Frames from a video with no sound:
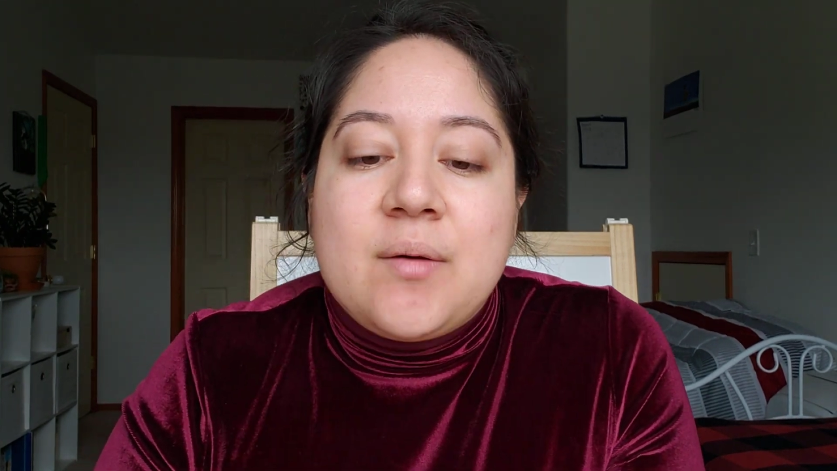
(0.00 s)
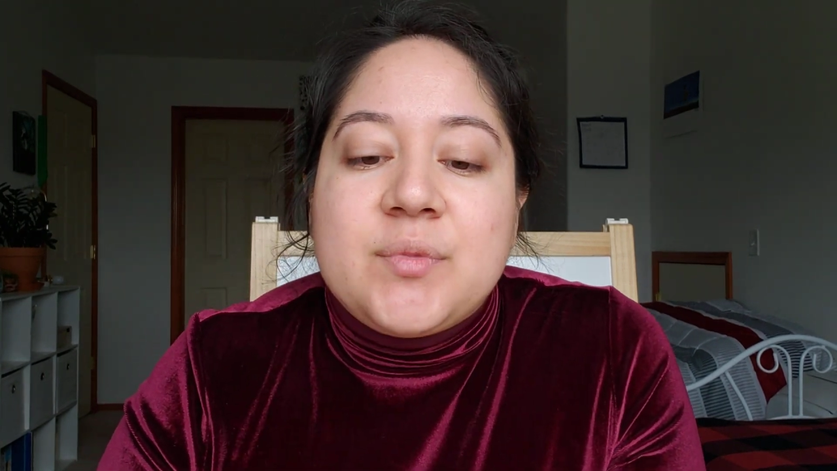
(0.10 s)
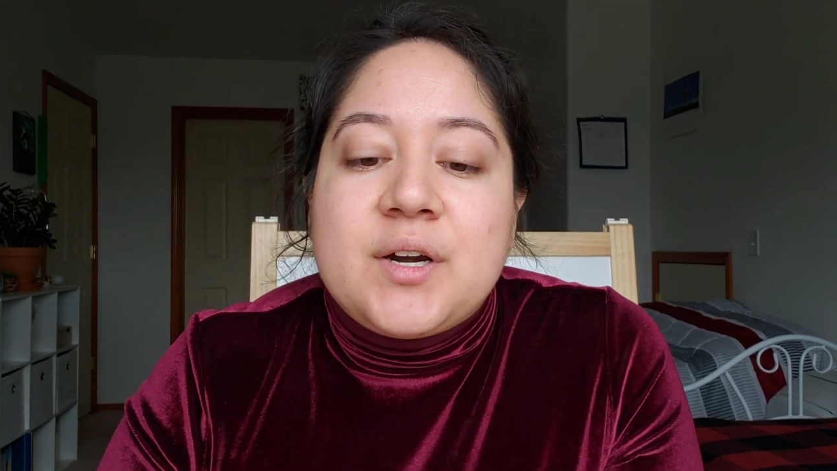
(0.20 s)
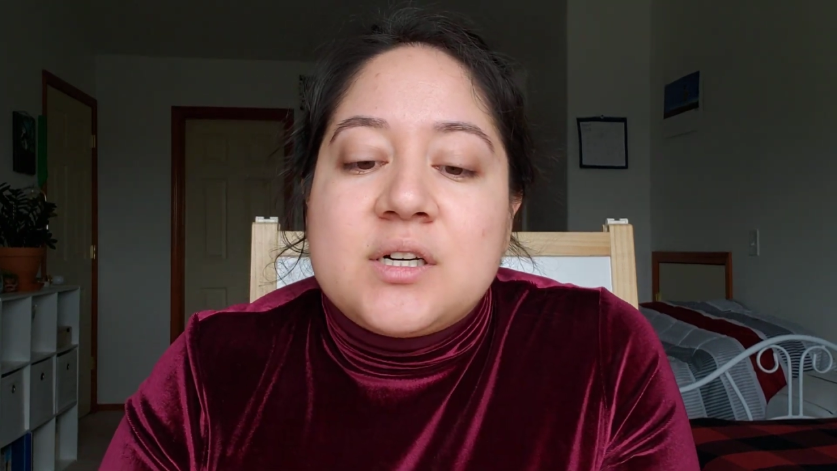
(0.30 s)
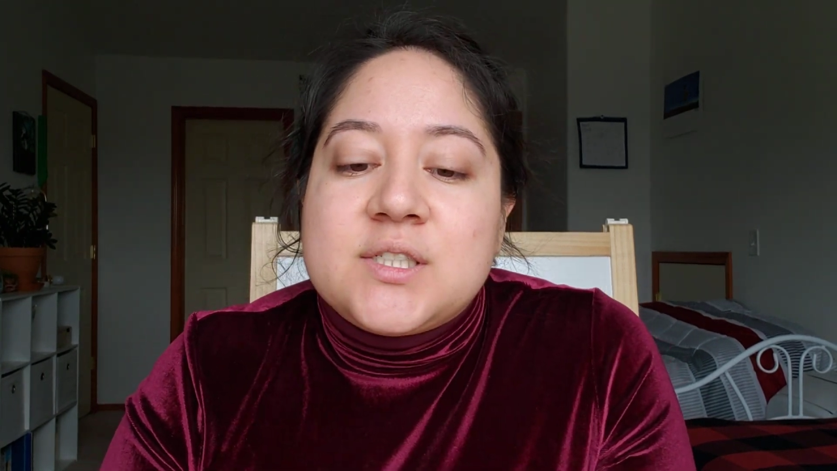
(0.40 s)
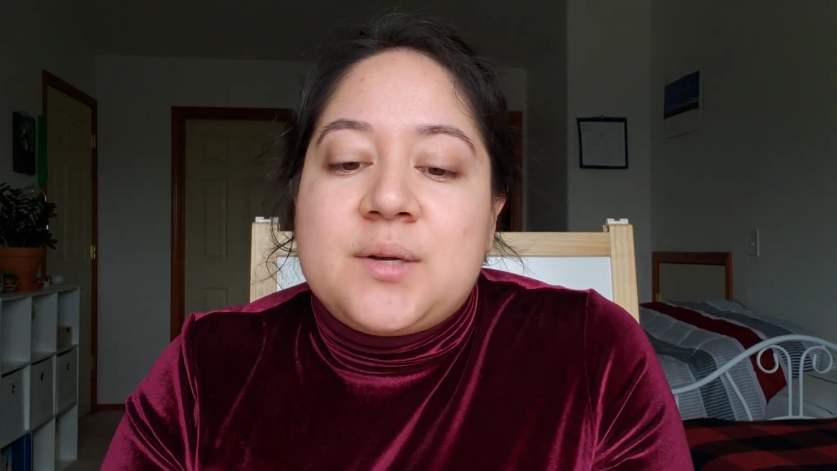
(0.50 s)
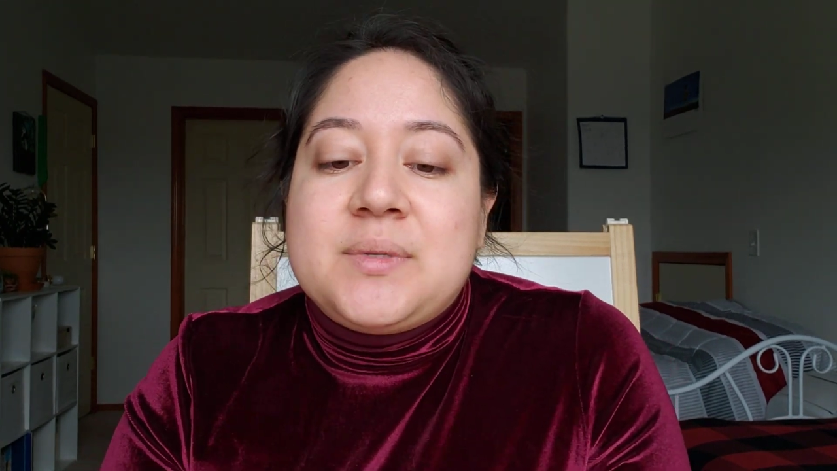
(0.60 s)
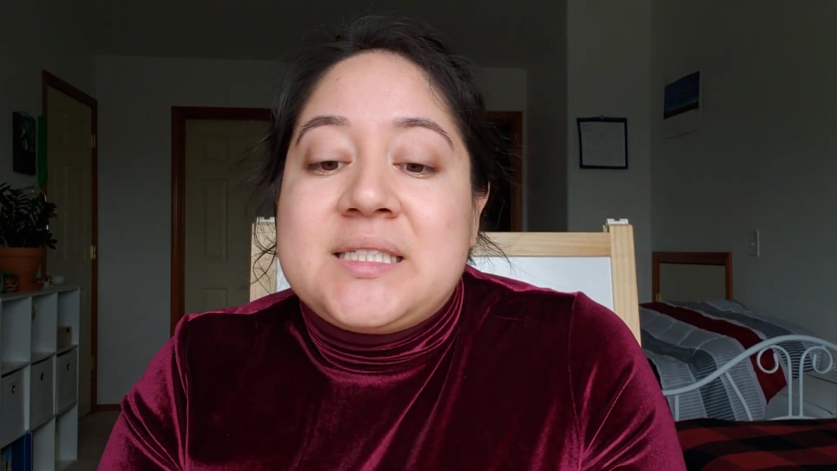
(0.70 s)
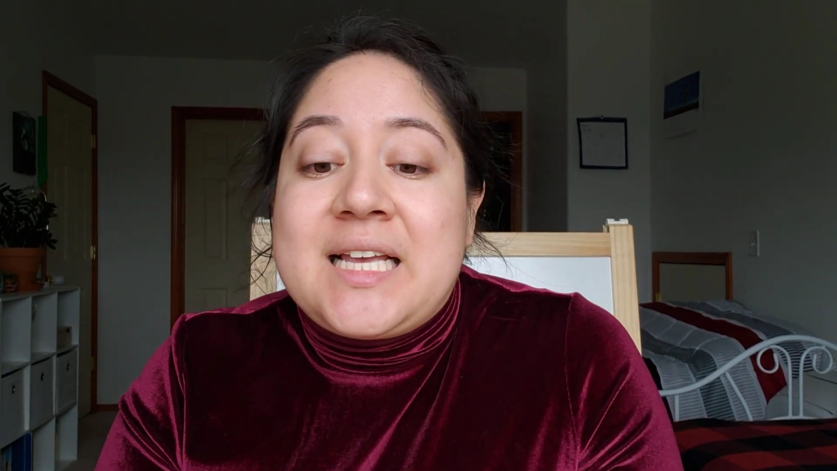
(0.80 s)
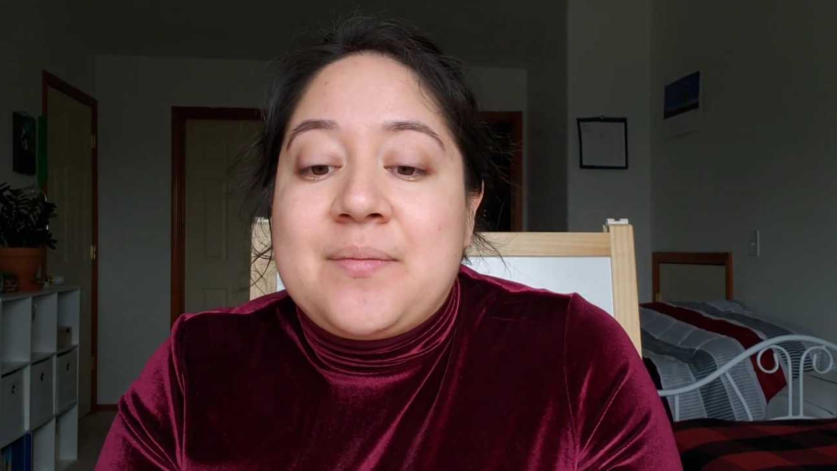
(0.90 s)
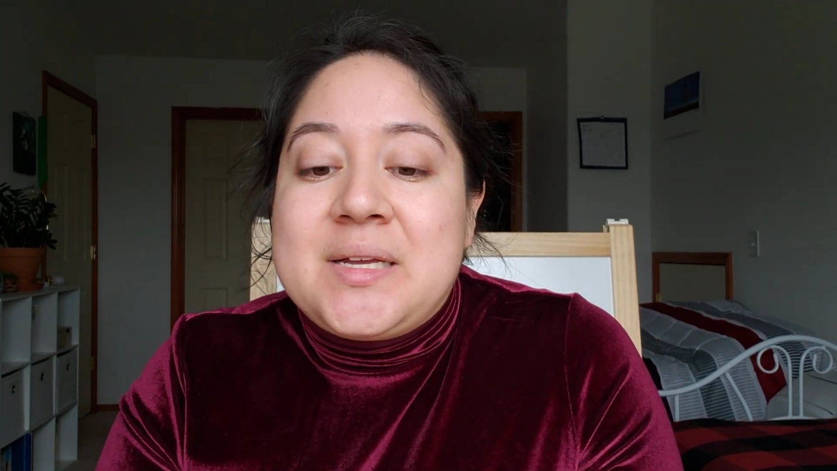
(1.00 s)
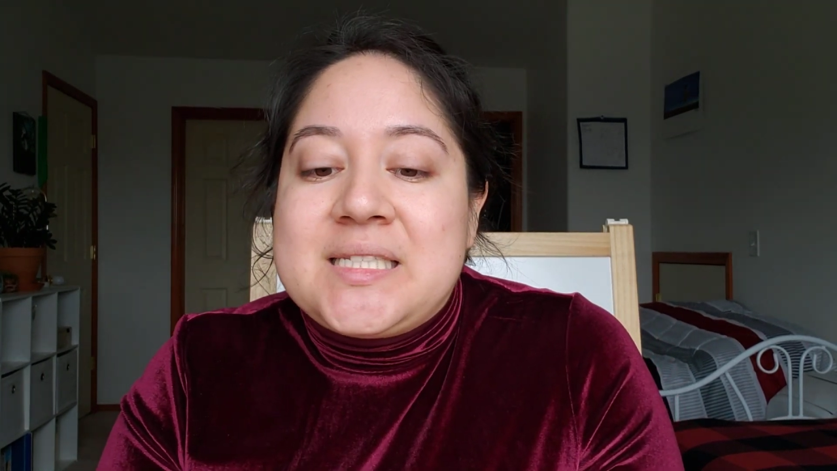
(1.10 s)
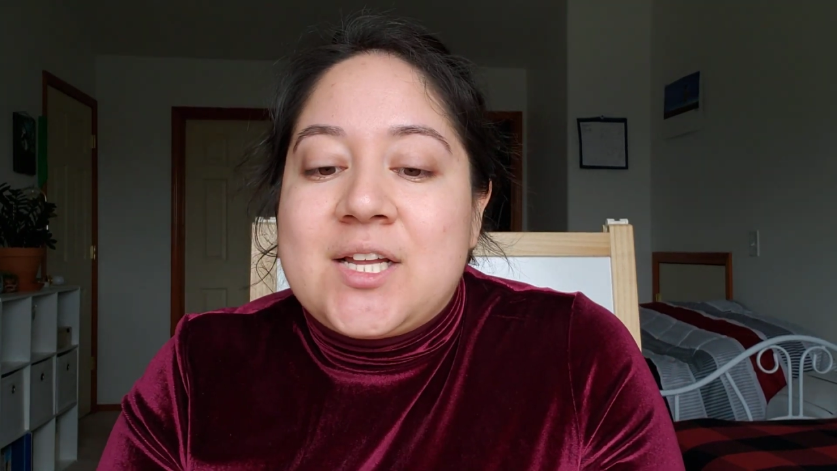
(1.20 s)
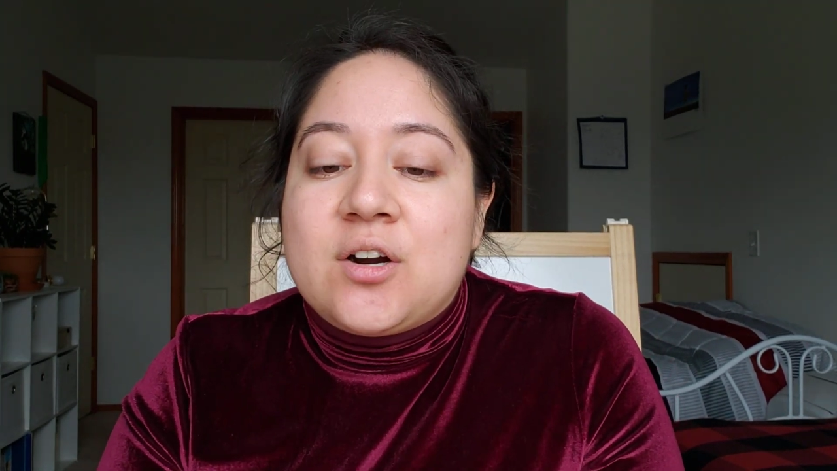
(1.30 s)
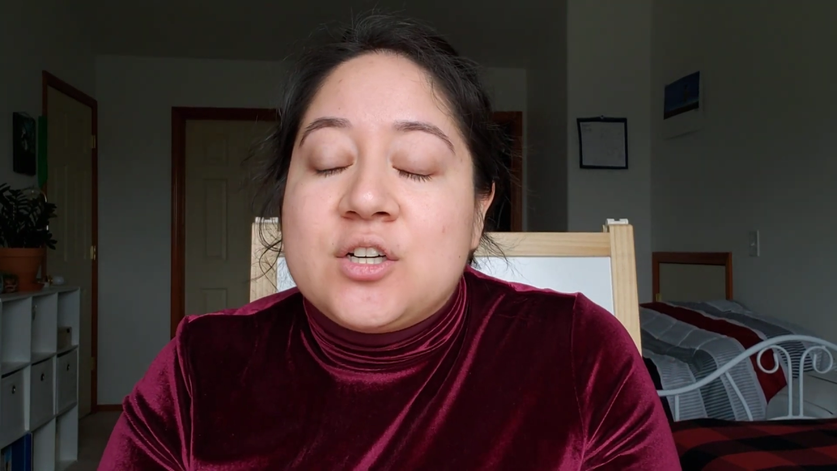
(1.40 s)
There are some
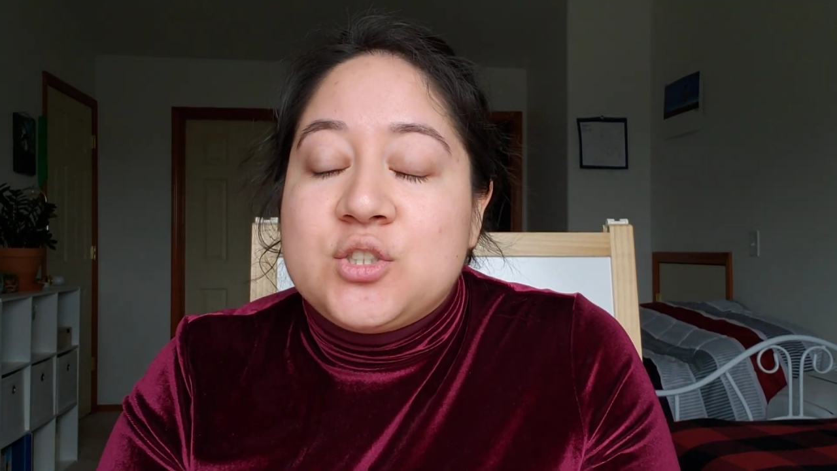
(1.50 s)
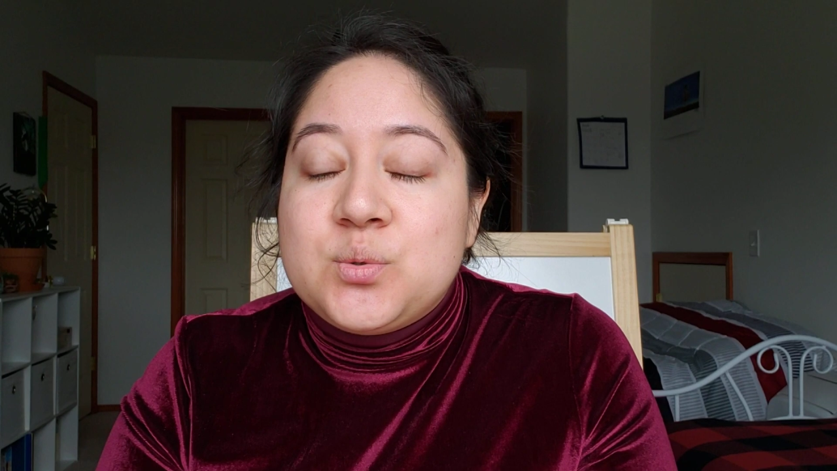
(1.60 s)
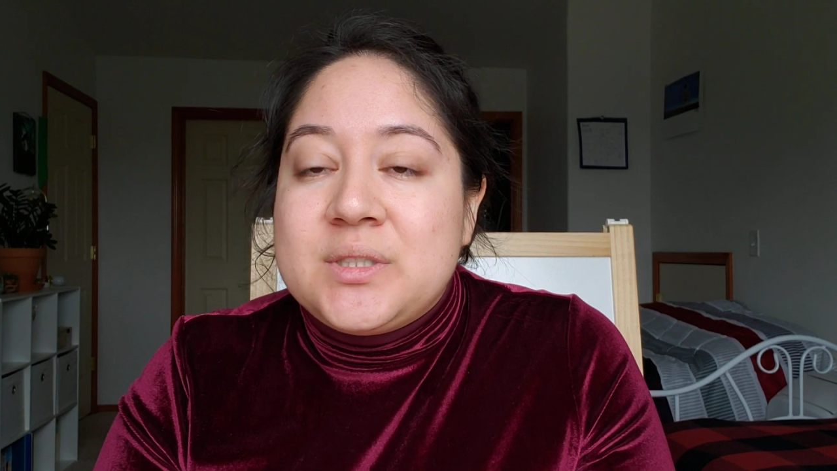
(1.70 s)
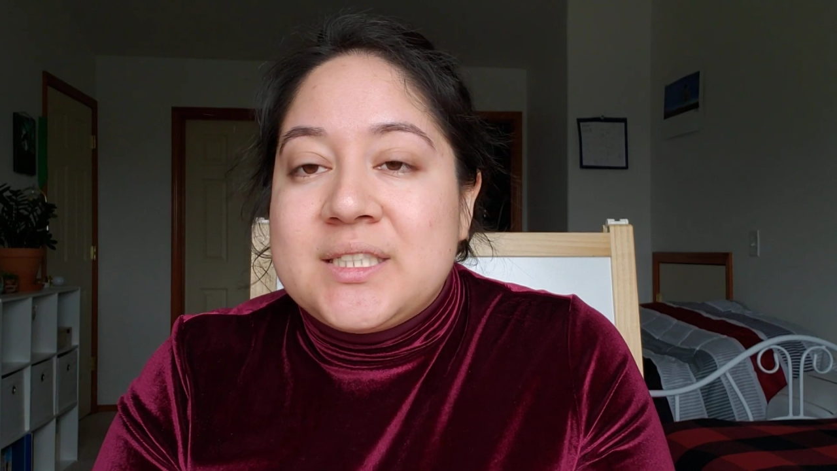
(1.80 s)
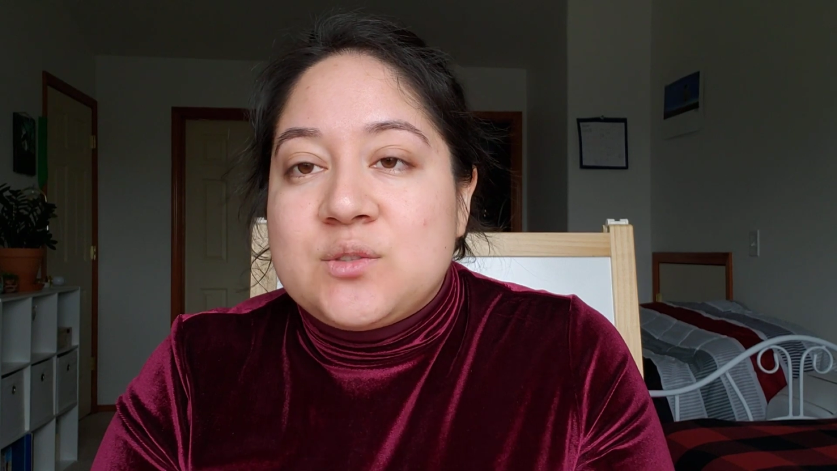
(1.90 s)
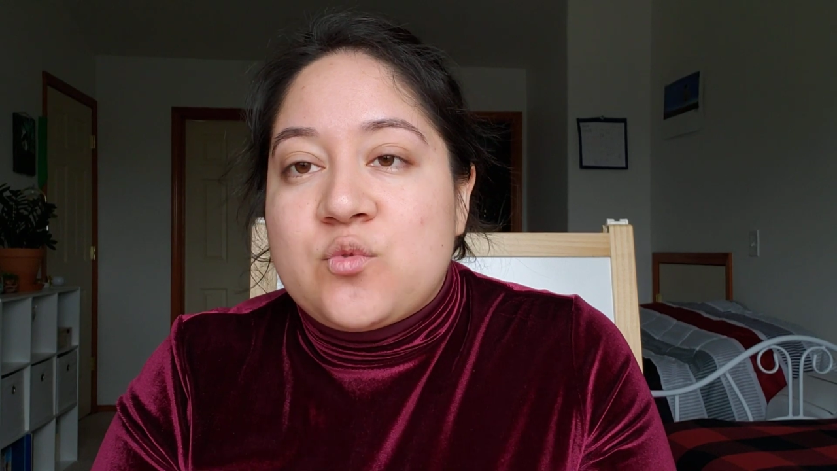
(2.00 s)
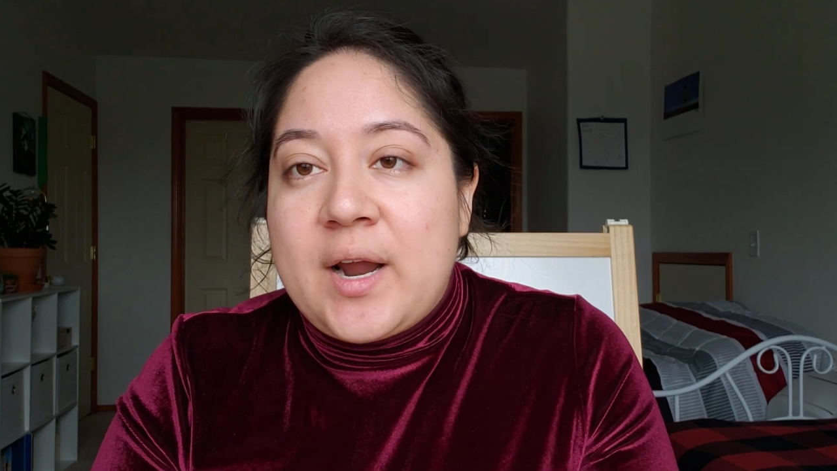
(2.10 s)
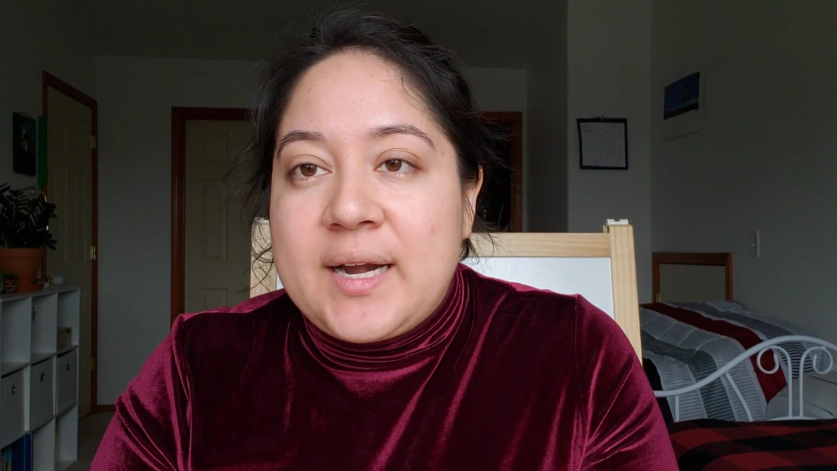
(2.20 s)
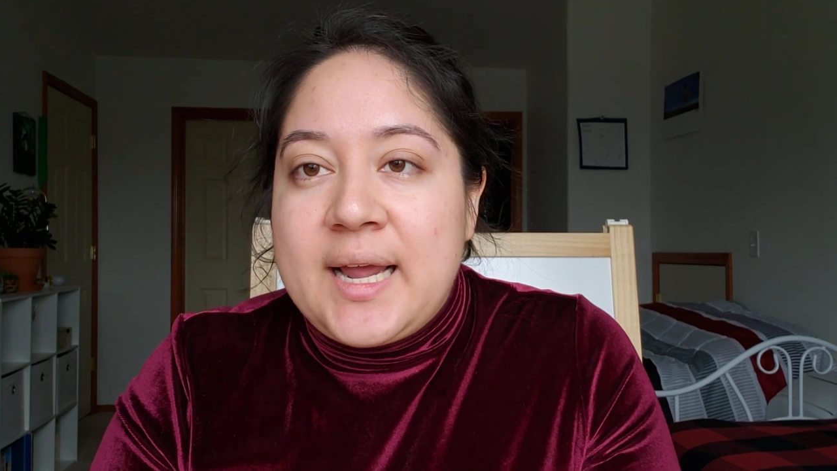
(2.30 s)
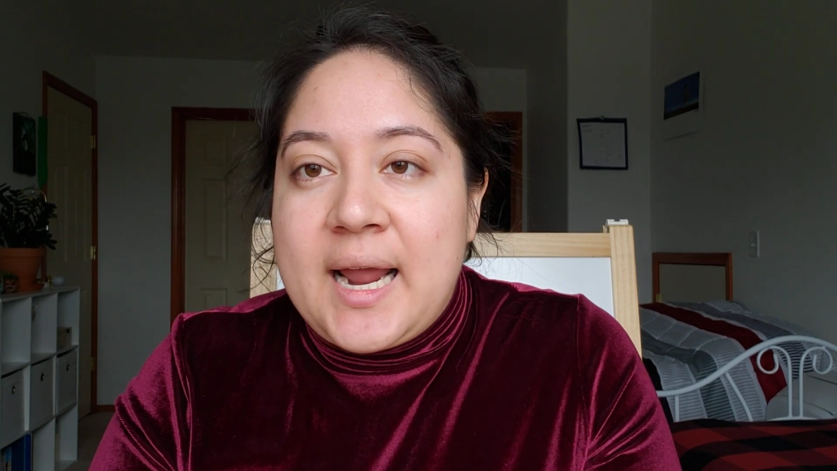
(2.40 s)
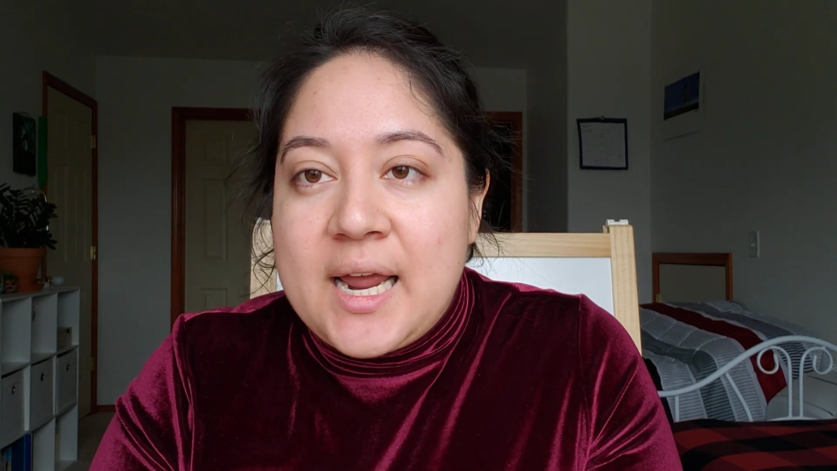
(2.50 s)
assignments that are due this Friday,